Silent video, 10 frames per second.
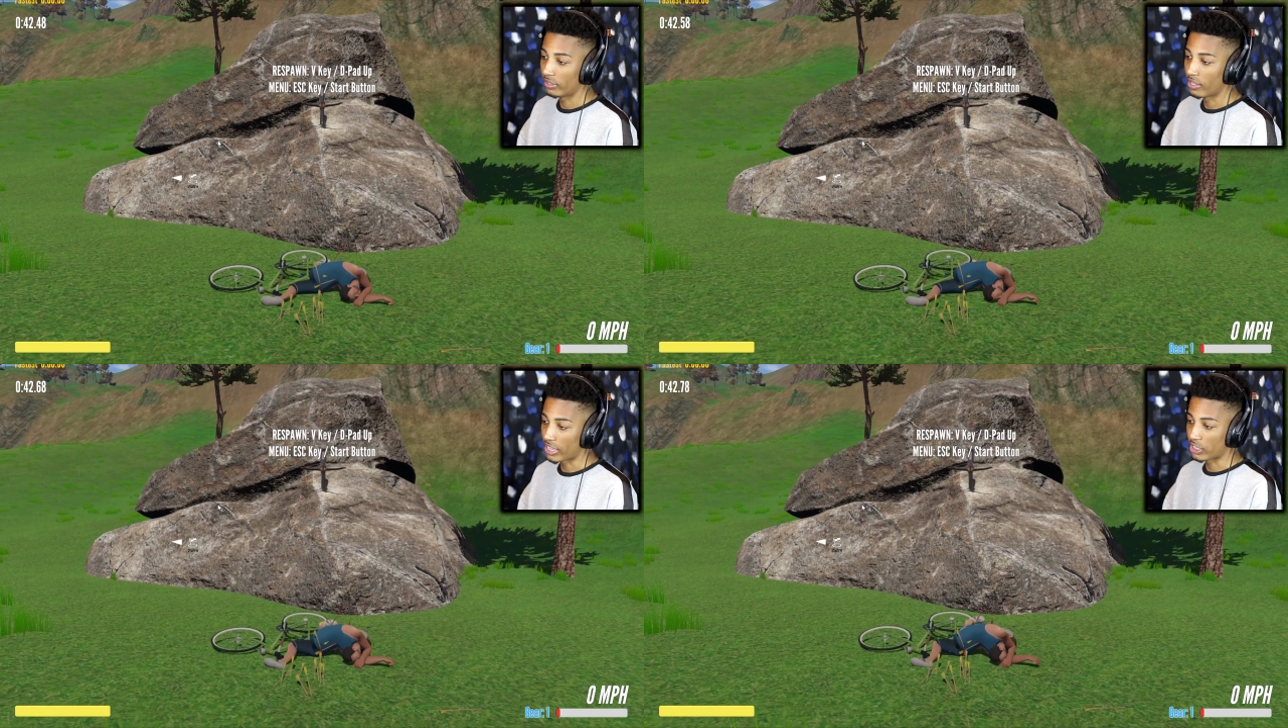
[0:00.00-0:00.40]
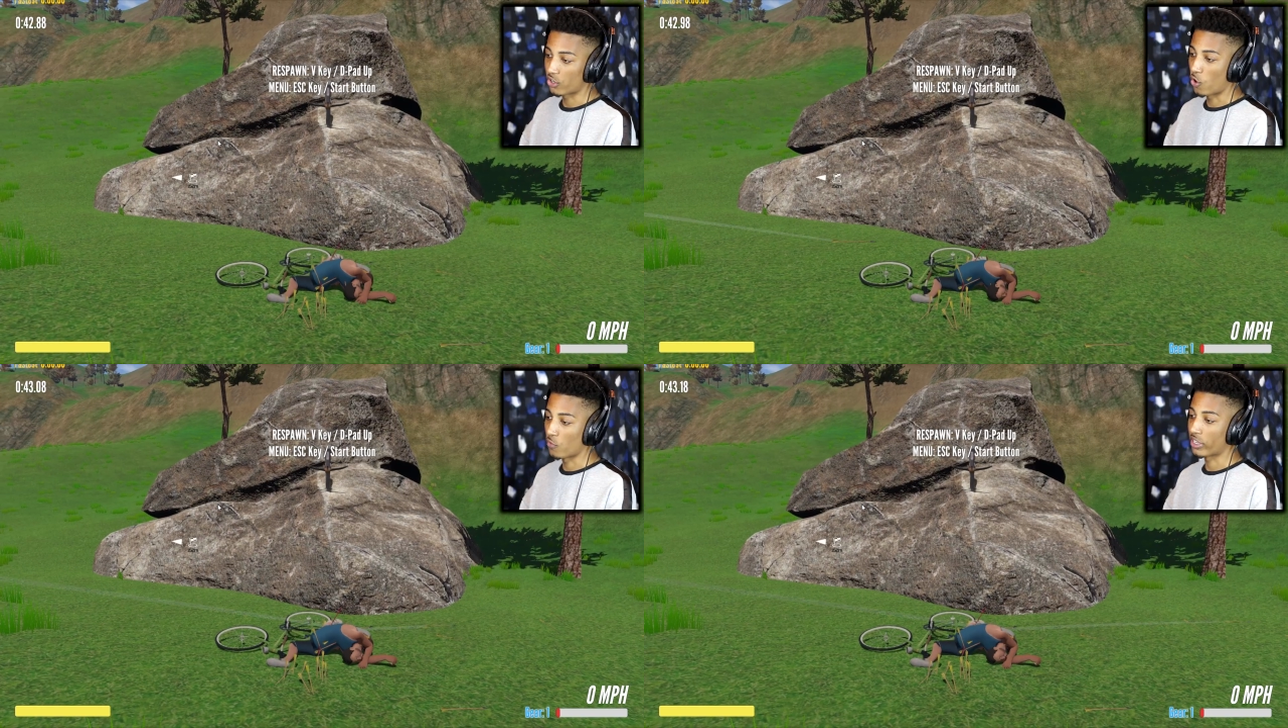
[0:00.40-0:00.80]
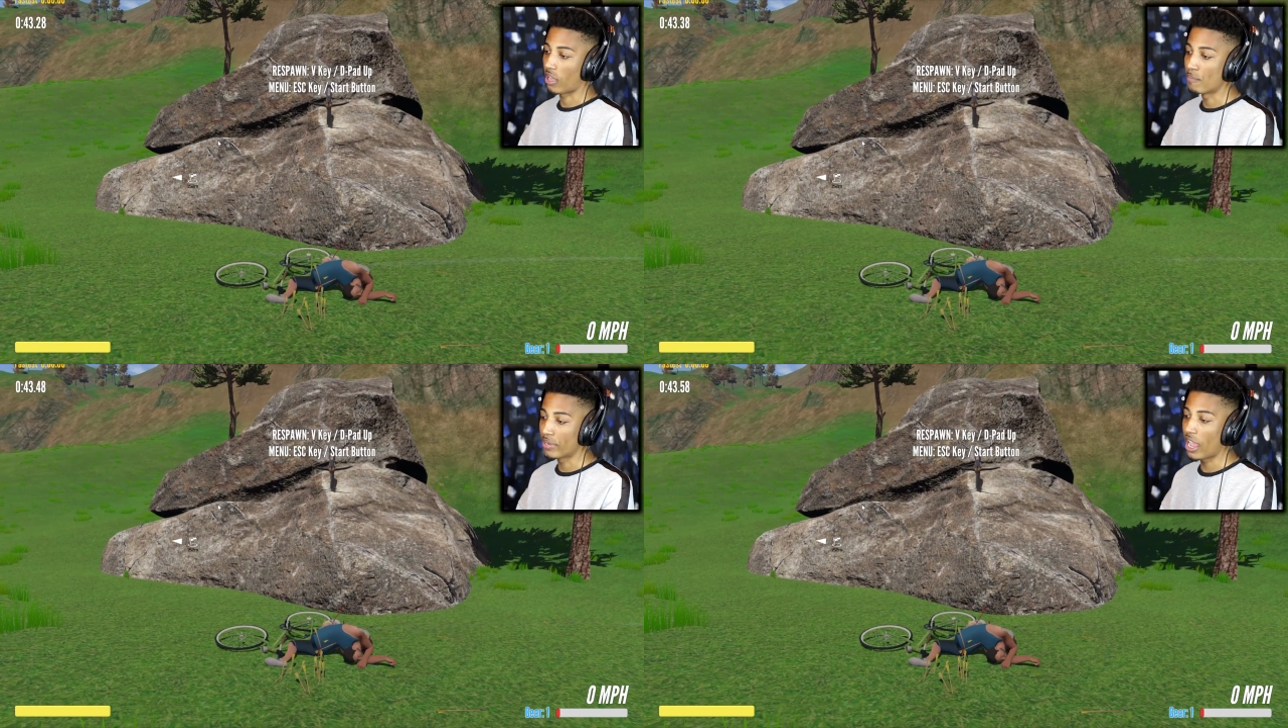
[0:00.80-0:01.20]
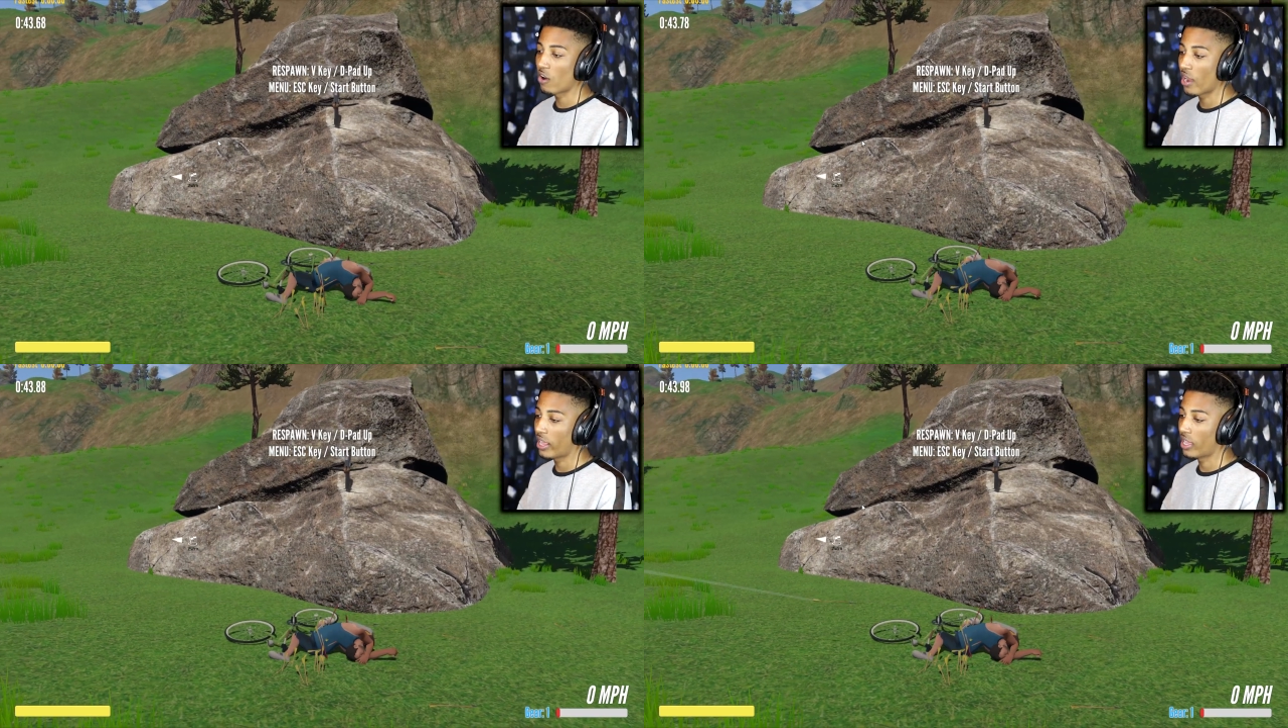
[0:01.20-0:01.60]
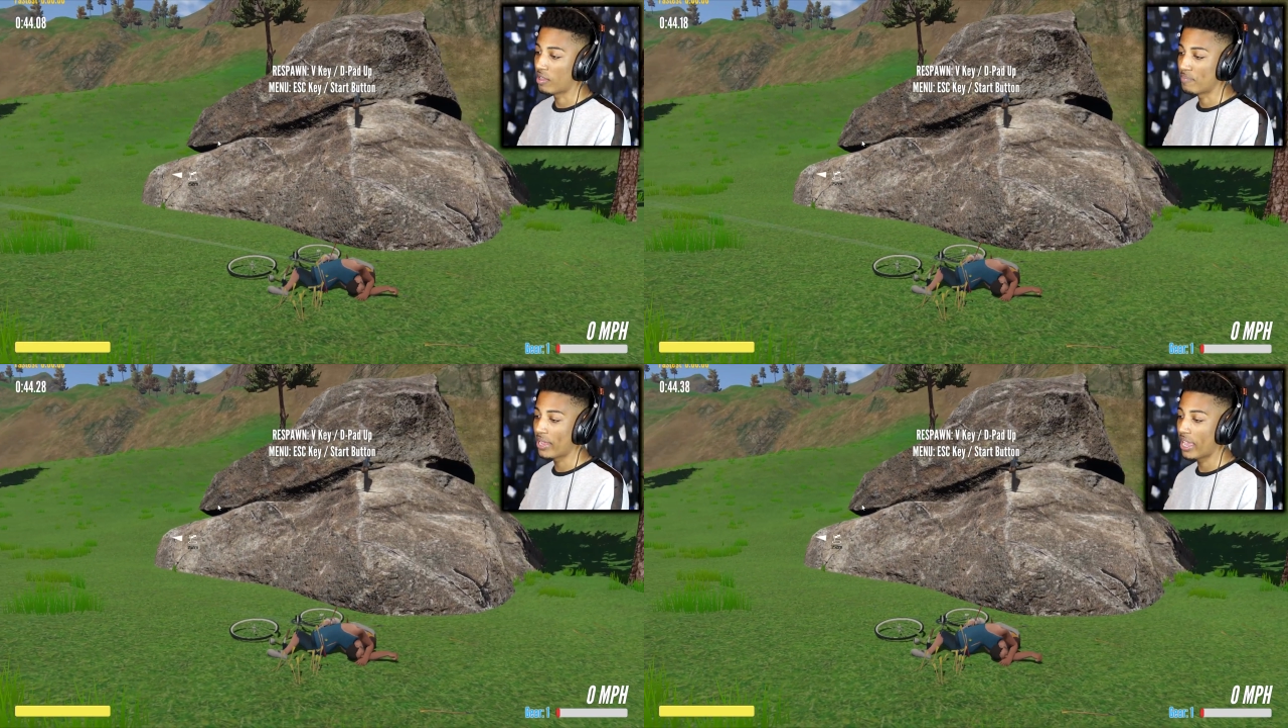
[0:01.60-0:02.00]
That's just overkill. I'm dead already.
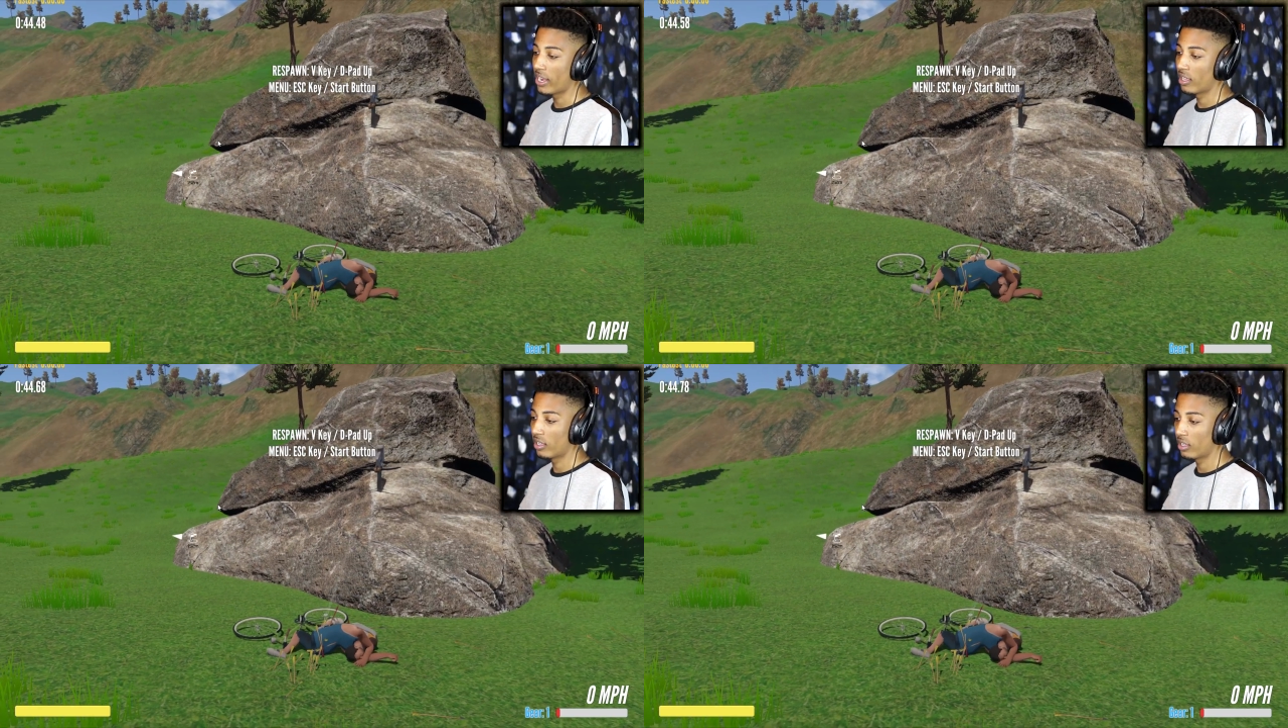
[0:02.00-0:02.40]
I'm dead.